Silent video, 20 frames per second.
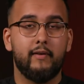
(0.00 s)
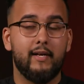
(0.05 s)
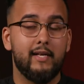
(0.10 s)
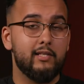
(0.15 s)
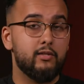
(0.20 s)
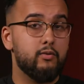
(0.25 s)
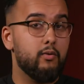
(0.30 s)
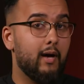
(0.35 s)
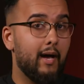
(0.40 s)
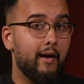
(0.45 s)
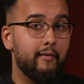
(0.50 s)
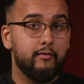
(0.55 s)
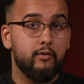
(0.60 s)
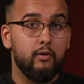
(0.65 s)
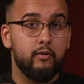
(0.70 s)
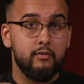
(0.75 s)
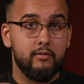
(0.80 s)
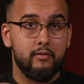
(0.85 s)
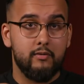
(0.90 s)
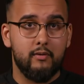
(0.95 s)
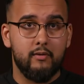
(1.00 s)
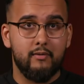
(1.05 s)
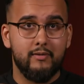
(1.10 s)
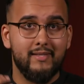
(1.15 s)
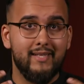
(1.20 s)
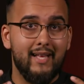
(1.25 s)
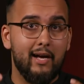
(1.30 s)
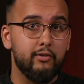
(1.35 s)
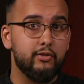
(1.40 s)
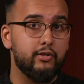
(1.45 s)
And I still have those
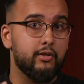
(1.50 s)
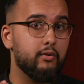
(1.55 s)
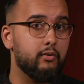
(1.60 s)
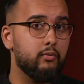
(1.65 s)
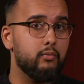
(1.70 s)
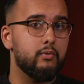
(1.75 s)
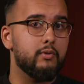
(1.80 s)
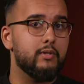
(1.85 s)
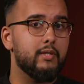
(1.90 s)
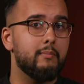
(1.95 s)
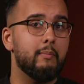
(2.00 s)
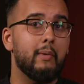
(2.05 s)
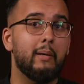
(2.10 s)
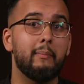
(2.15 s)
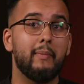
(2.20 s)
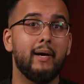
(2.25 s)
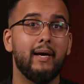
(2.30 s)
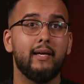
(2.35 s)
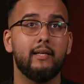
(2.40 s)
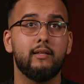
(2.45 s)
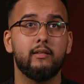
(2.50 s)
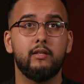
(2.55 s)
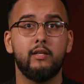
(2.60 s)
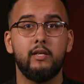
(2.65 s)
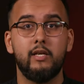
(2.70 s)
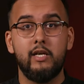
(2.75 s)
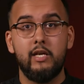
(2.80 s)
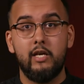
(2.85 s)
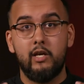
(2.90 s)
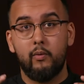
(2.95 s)
nostalgic thoughts in my mind
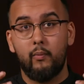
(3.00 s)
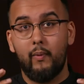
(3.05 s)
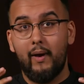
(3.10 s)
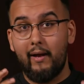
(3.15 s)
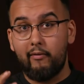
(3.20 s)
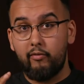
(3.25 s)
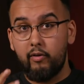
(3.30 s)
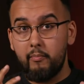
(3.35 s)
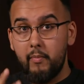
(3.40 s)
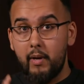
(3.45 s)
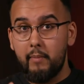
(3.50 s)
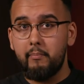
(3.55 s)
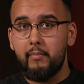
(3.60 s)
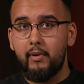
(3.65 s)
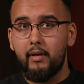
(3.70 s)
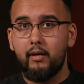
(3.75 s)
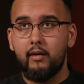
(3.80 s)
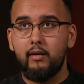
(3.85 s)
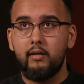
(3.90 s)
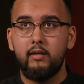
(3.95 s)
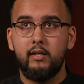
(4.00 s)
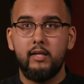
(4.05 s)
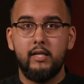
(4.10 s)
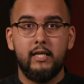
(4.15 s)
where I remember